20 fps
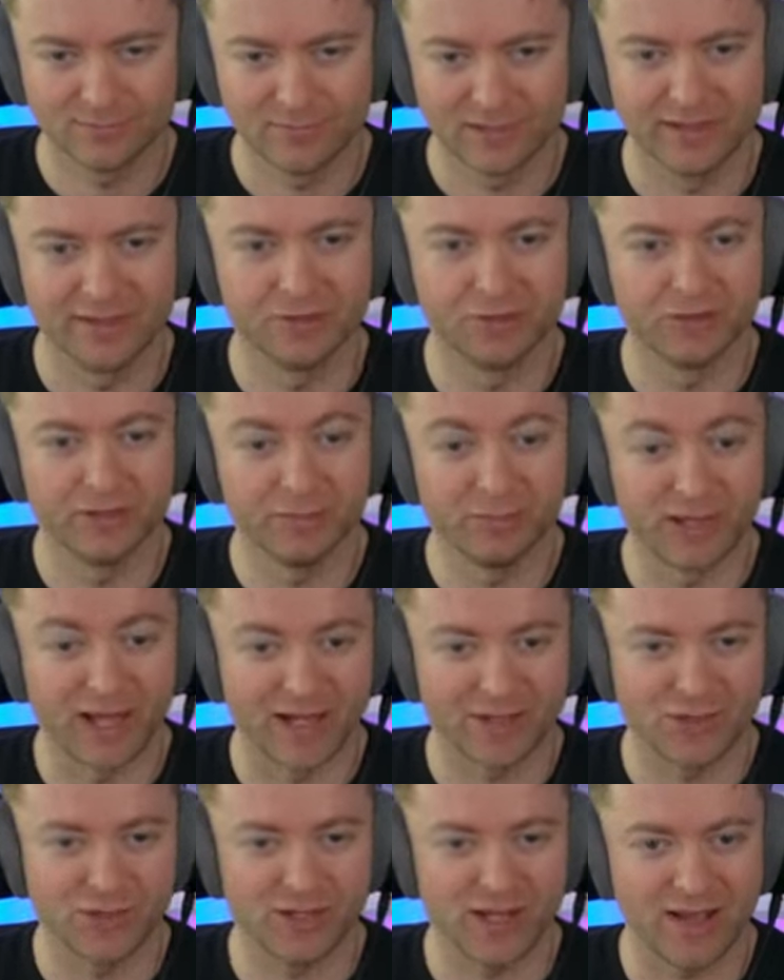Literally, black
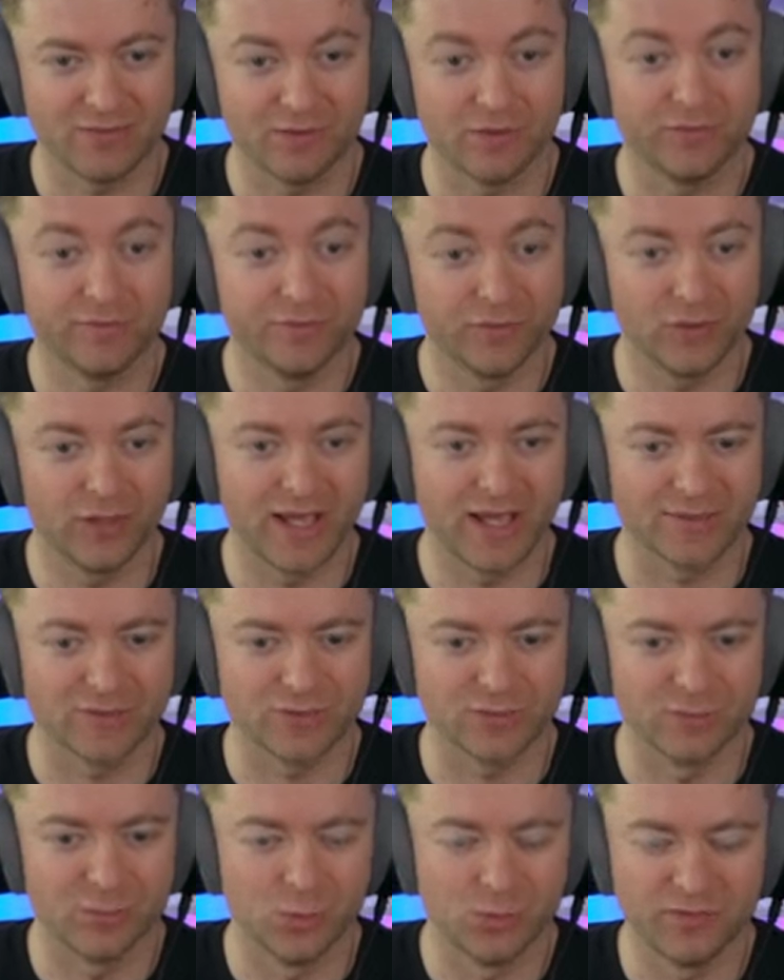should have a full
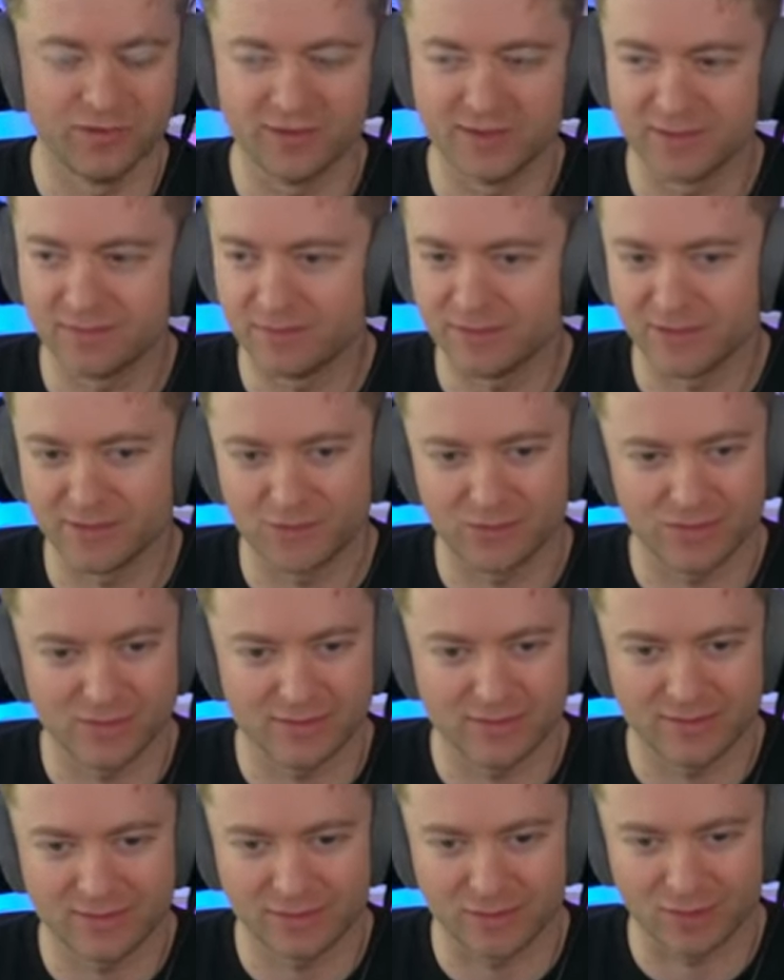extra move in this position.
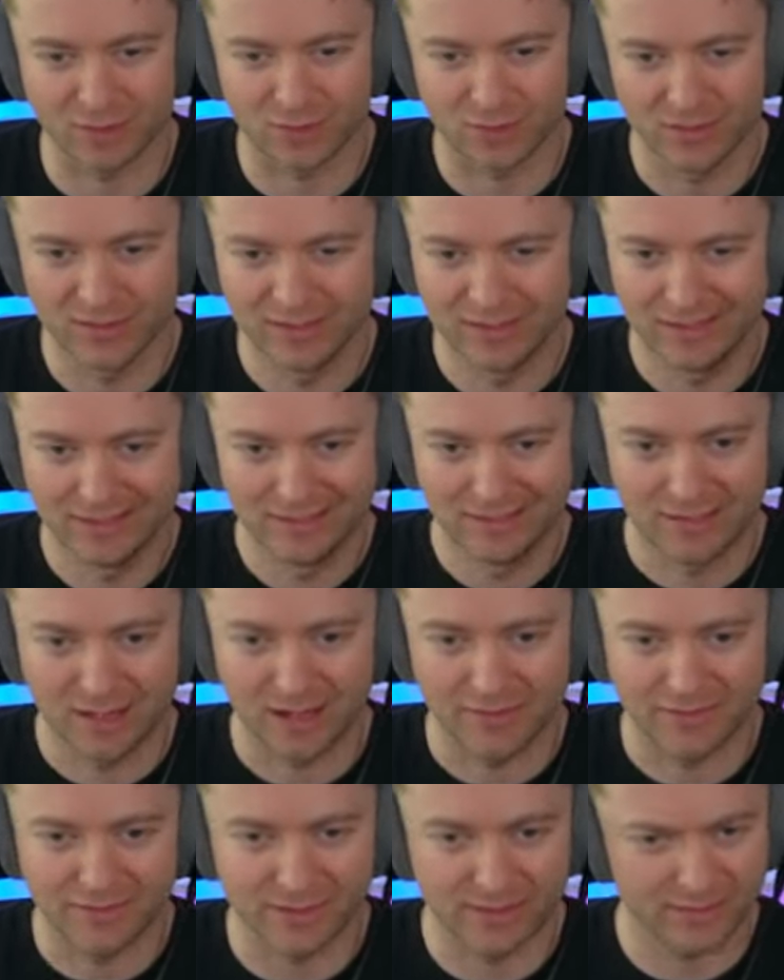So I
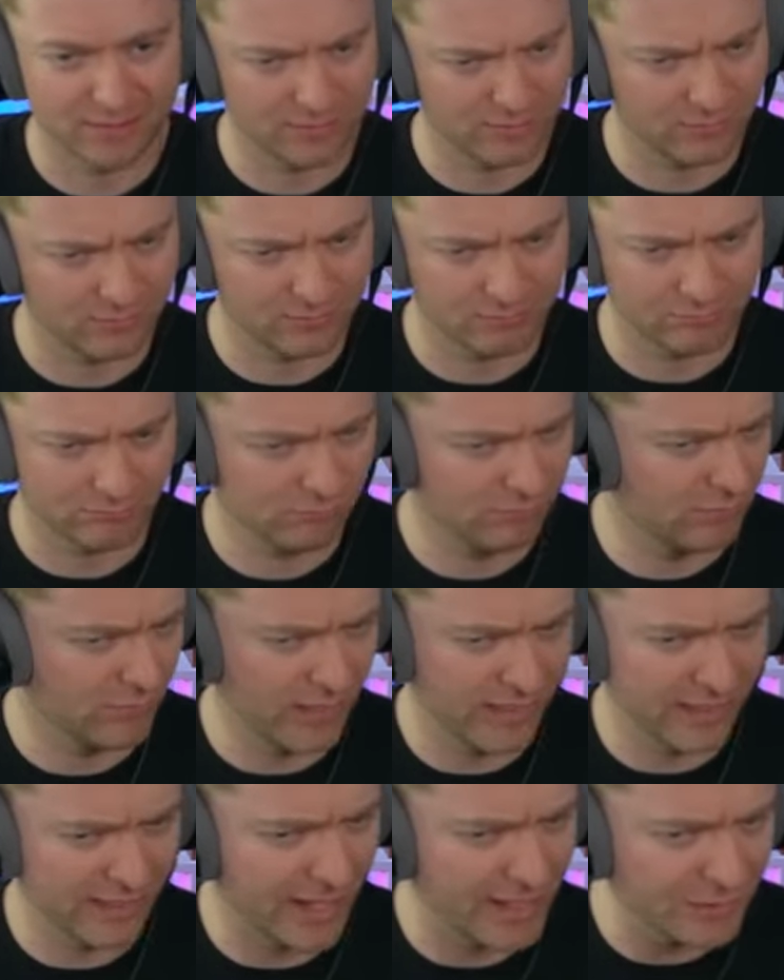think,
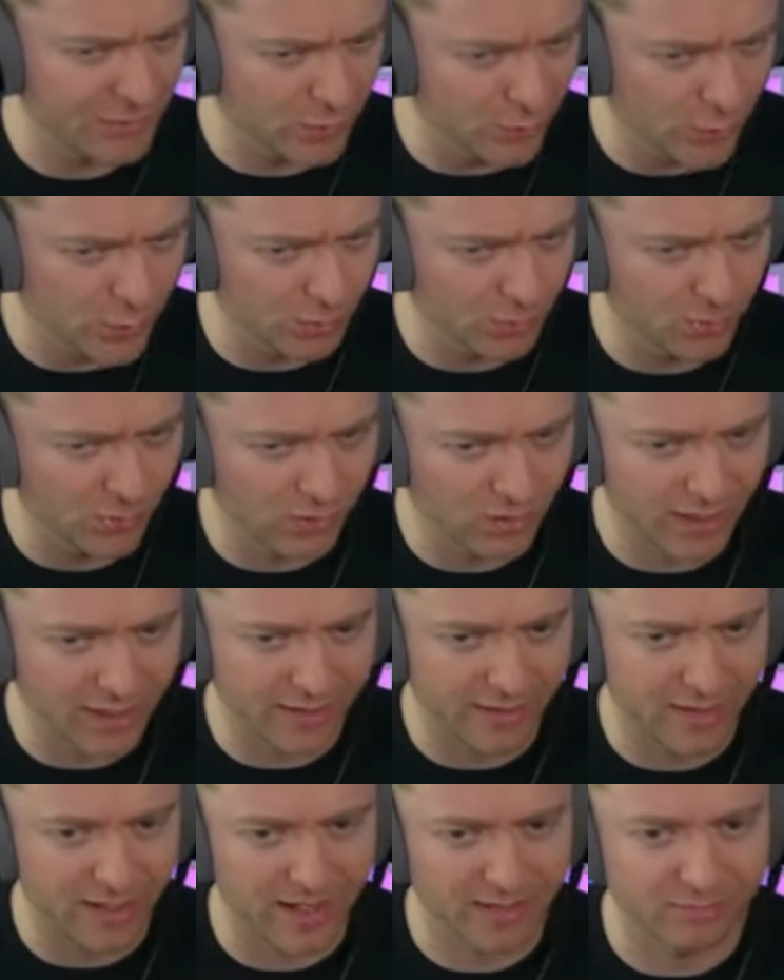as usual,
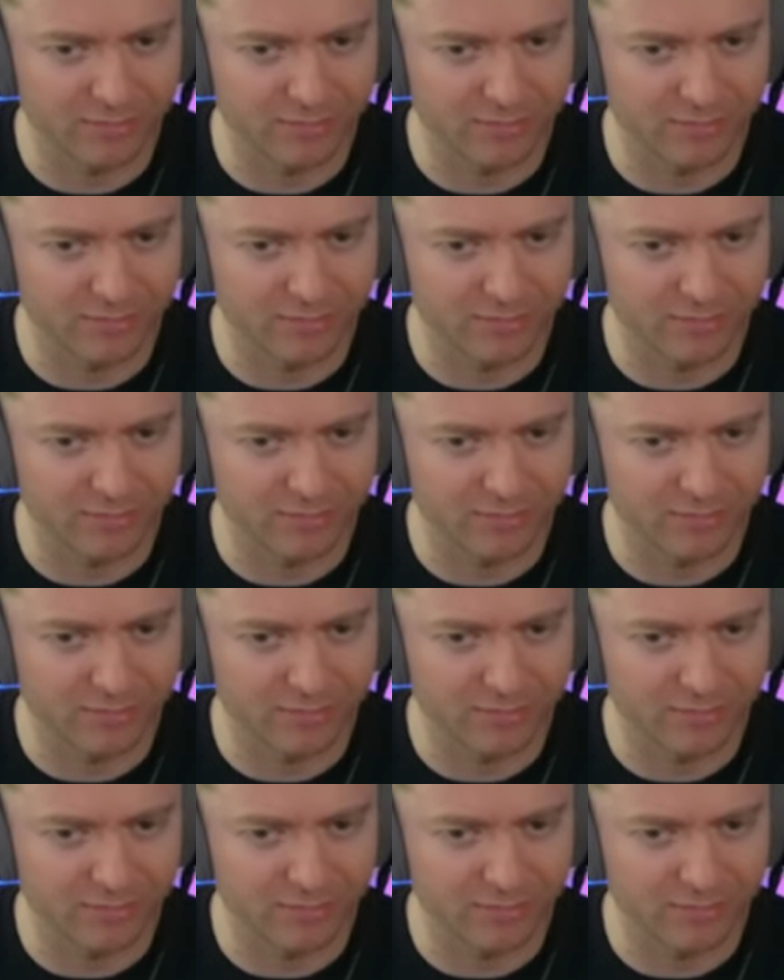I, I